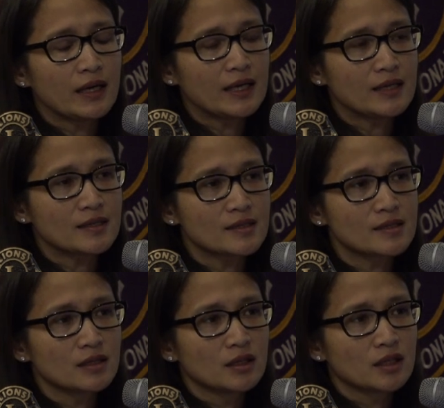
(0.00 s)

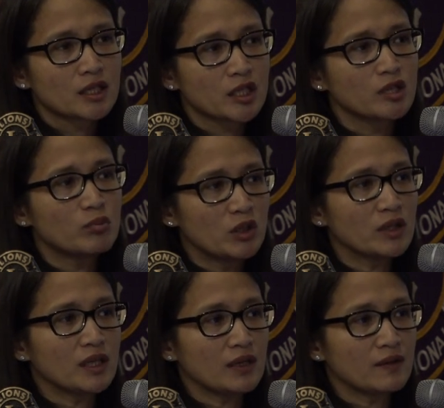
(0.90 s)
is
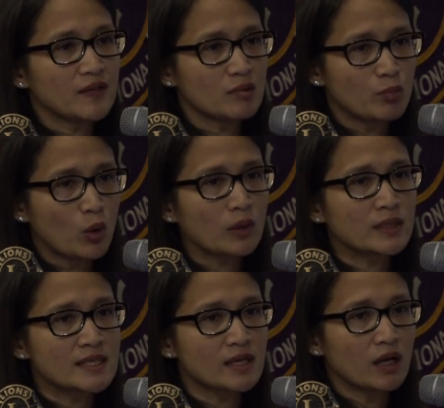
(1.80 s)
community, the
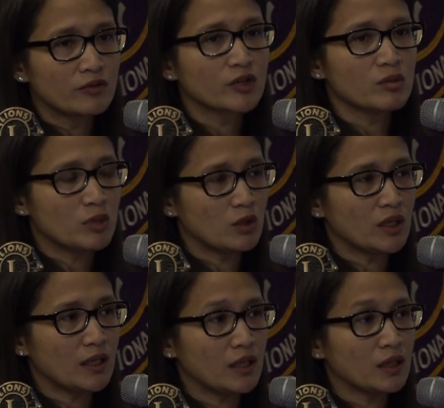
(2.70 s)
importance of
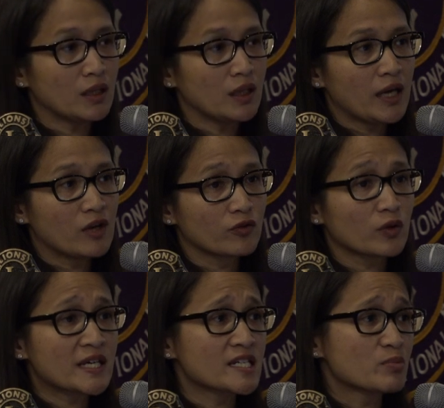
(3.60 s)
community. And for
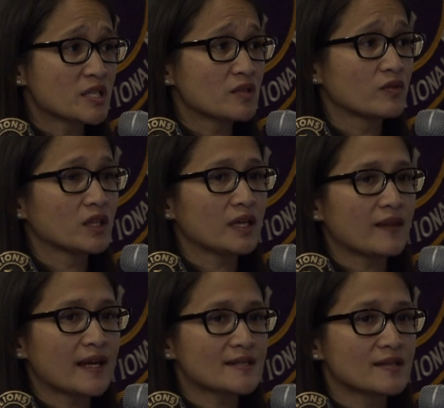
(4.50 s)
us specifically,
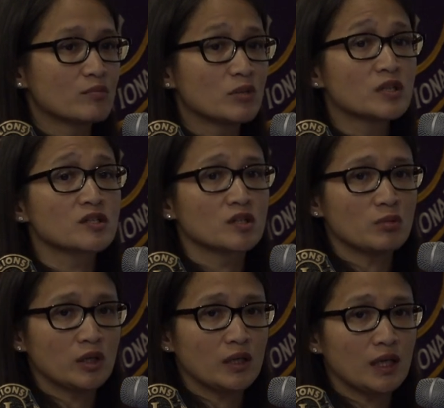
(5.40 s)
that's the Mills
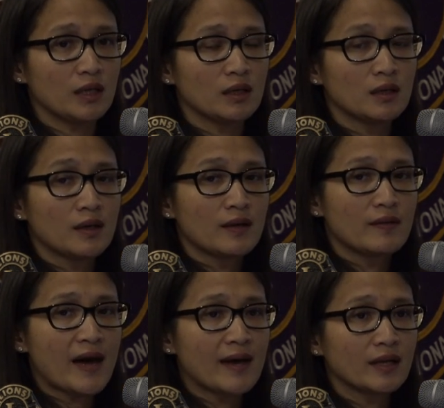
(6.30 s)
community
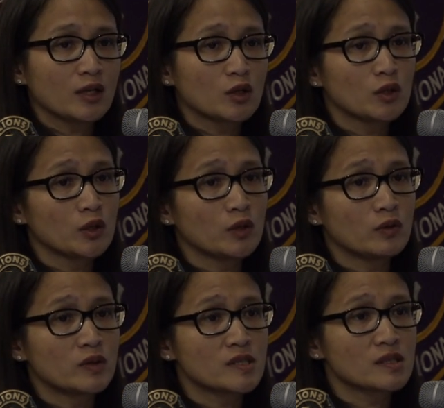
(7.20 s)
that
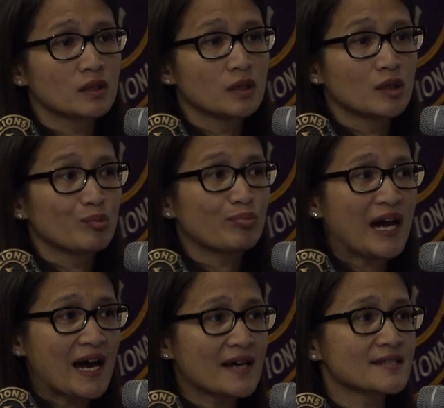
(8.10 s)
includes
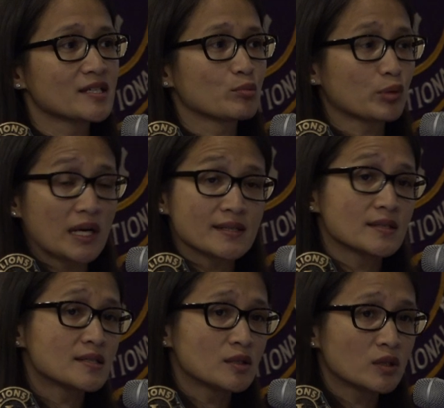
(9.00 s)
past and
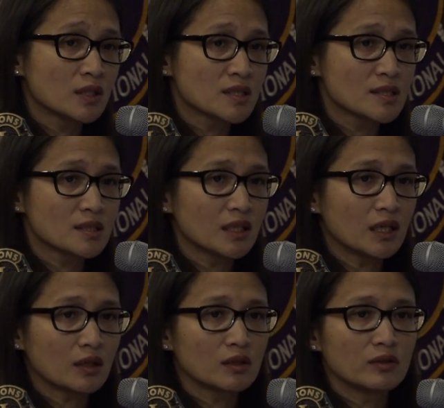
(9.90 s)
present students, it
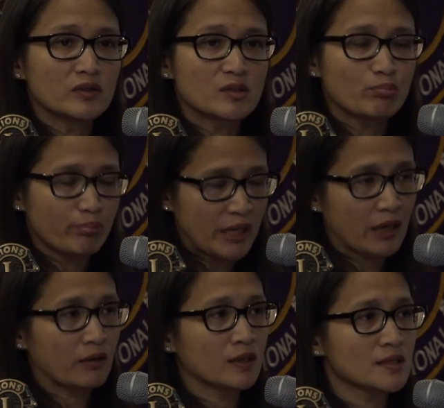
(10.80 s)
includes
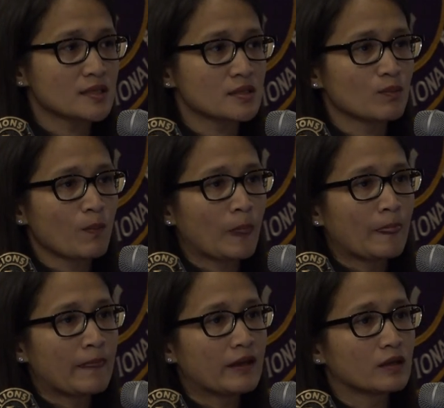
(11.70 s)
parents,
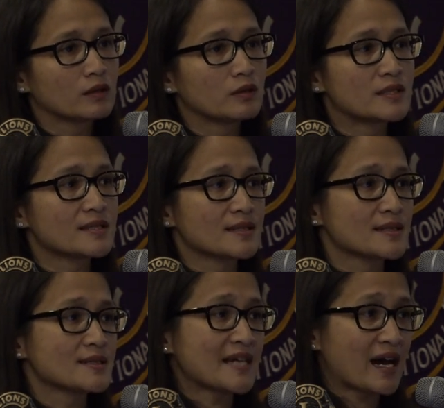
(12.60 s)
it includes the
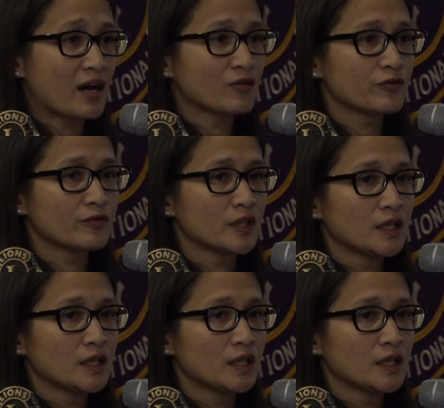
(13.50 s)
staff,